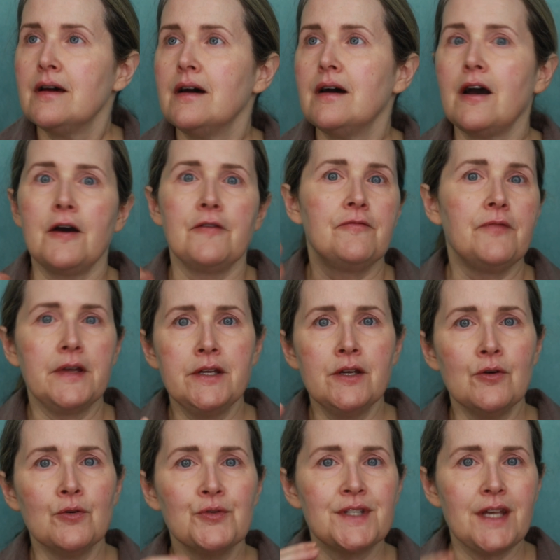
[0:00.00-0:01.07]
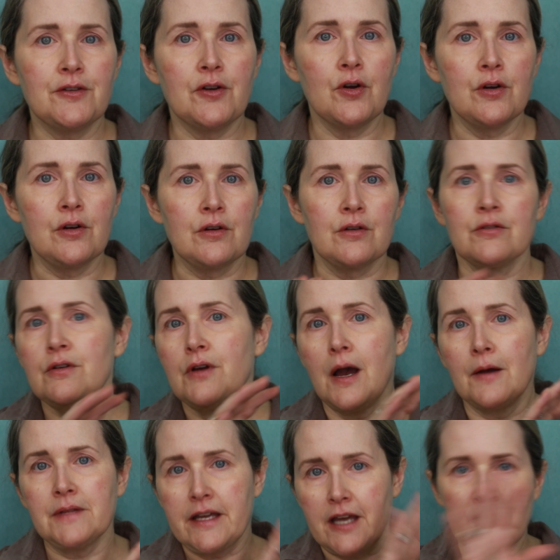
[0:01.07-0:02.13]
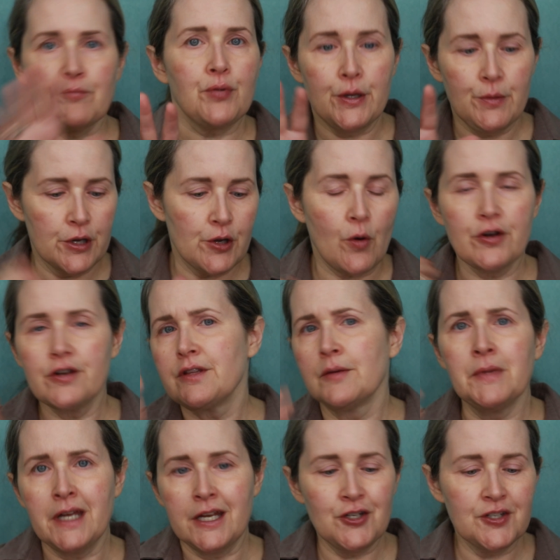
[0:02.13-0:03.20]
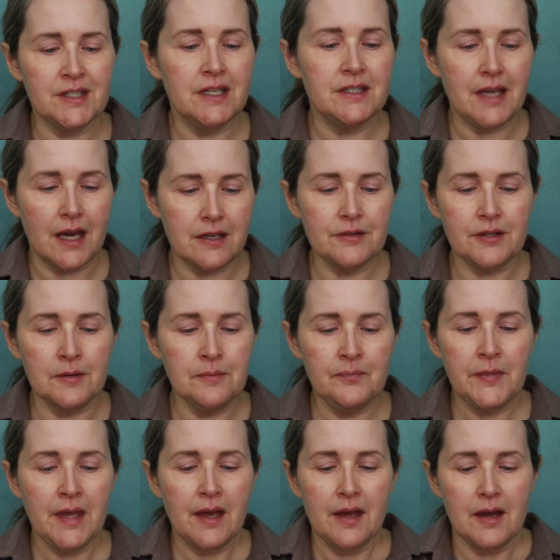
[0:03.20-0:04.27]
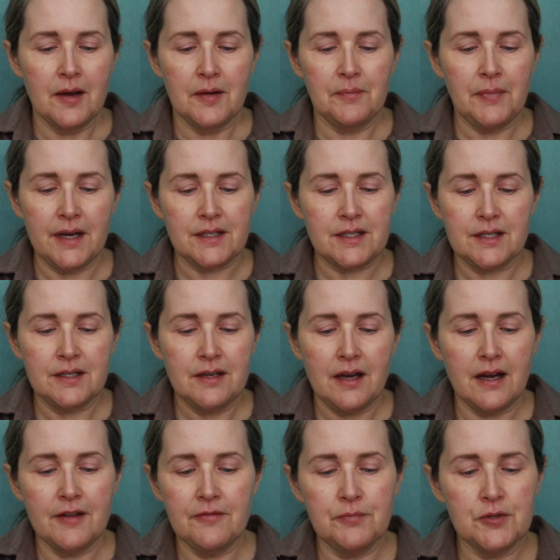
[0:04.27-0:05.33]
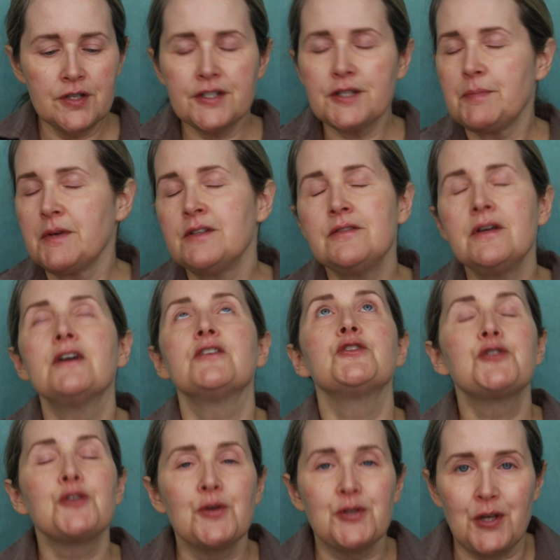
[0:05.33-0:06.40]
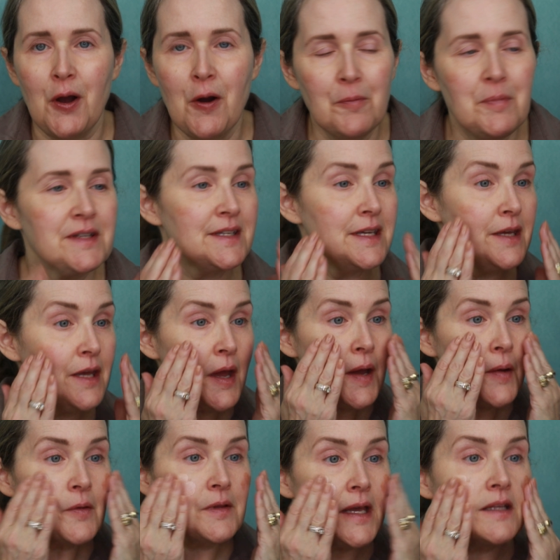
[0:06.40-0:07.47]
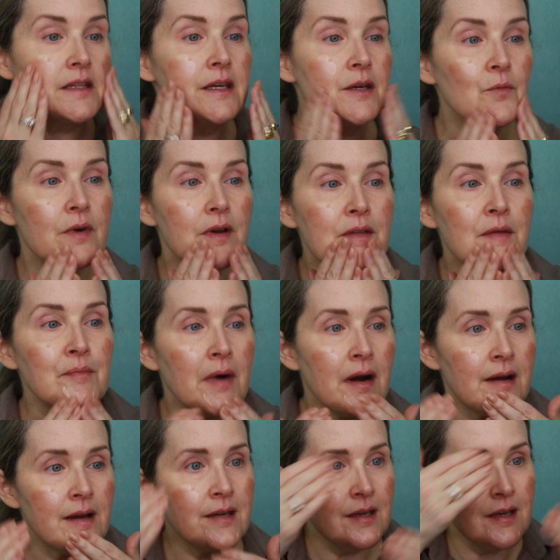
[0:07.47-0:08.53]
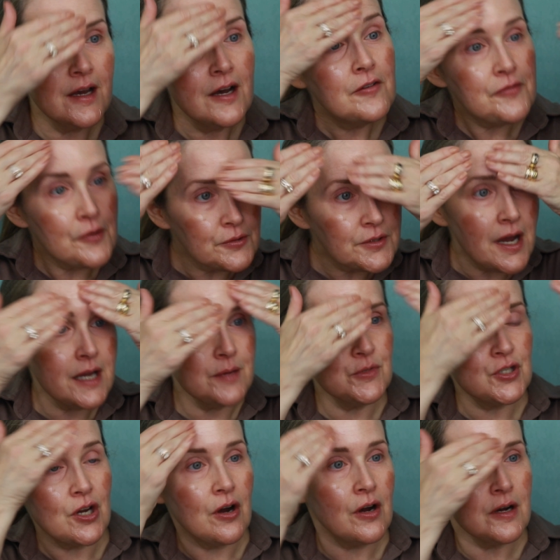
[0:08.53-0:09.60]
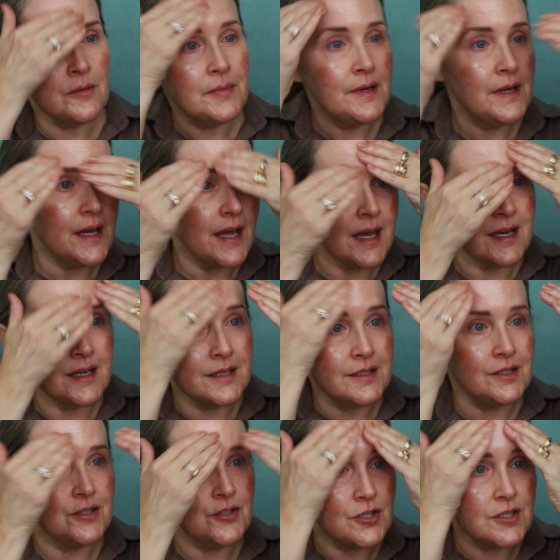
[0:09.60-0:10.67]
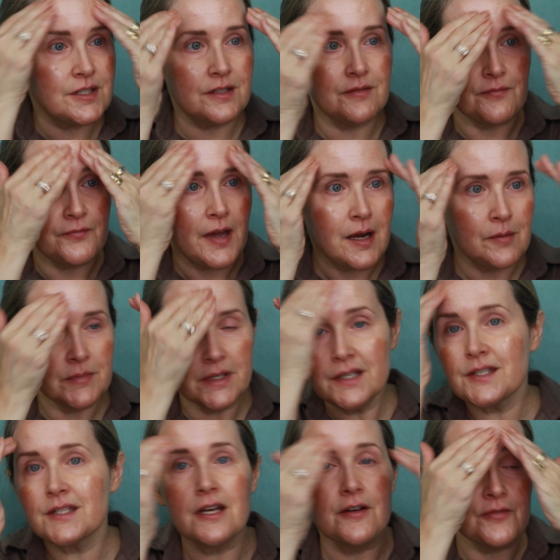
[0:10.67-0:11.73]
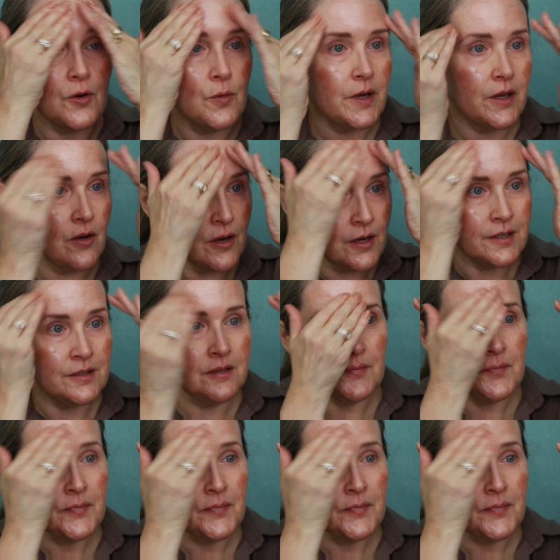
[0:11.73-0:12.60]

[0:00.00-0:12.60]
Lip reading: videos that are like I've pre-recorded them and I just need to edit them. But I've just been so busy lately with my full-time job and just family stuff going on.